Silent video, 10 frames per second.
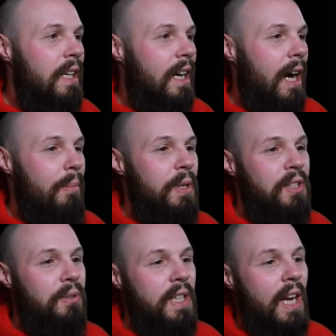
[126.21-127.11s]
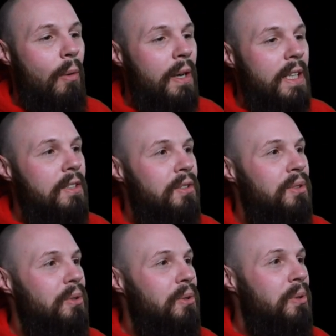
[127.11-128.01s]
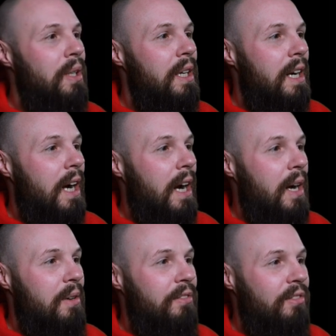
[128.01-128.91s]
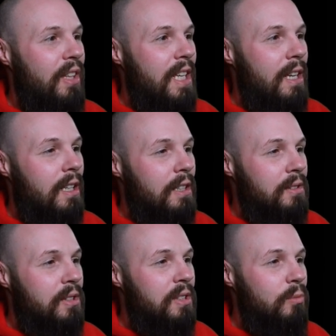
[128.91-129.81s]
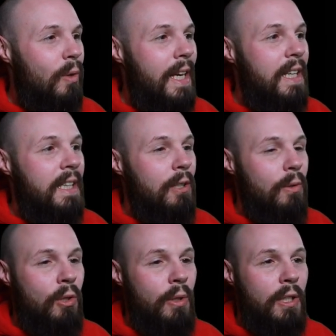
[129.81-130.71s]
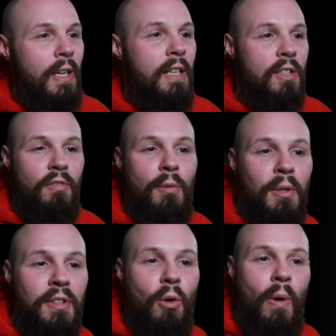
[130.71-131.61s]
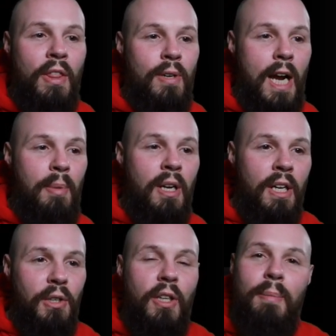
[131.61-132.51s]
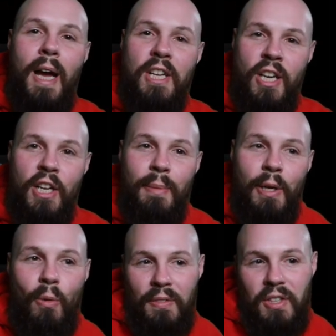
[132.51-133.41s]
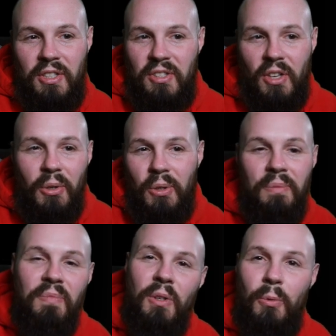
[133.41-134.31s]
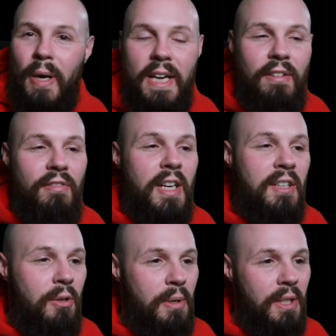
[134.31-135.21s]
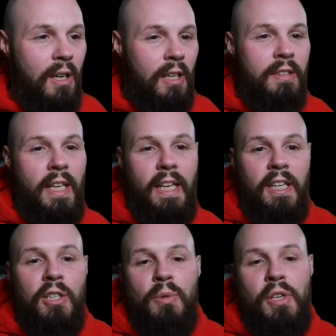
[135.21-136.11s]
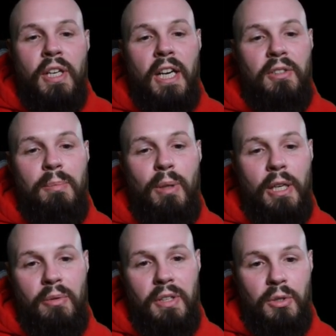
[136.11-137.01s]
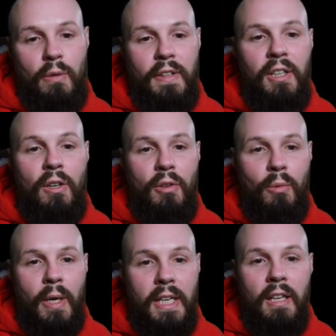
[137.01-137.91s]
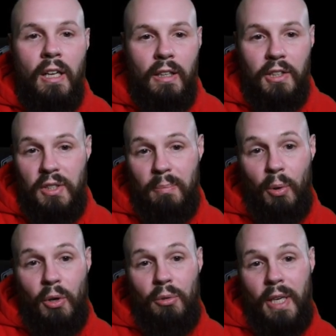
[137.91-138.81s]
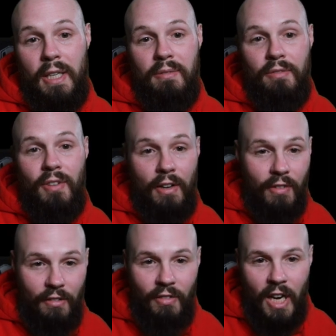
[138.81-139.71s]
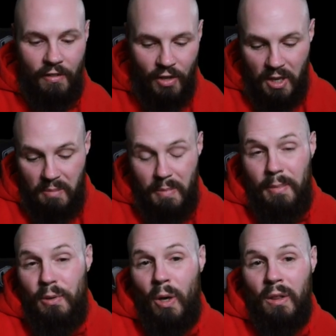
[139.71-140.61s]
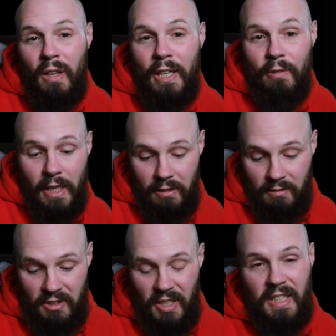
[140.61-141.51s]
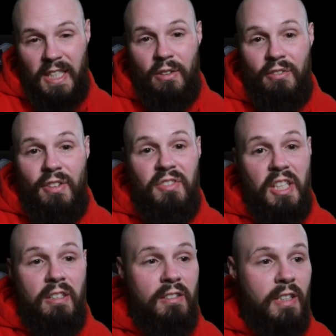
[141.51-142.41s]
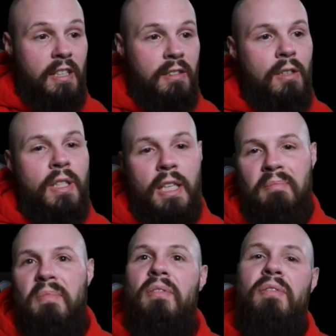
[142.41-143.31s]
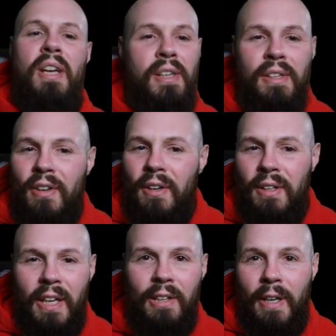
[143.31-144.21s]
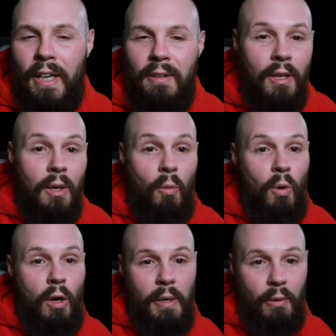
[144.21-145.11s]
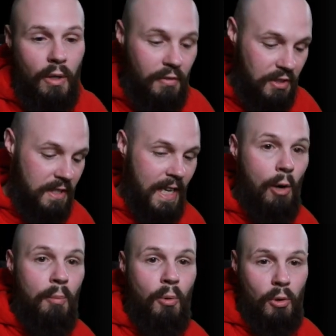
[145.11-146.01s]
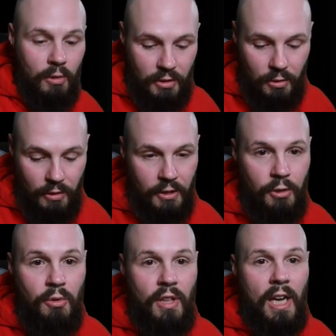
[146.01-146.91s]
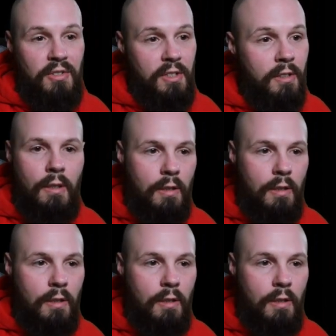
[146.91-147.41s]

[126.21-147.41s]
Uh, mystery, I want to get to uh, flame, uh, rain here real quick, right? Because if you're building a weather app, you can imagine how you might want this subtle rain effect going on. And here's where you can actually play with it. So over here on the right, like you see birth rate, 555. Maybe you want light rain. Let's take it down to 50, right? Okay, very, very light rain. Wow, man, what if it's a downpour? Let's go to like 2,000.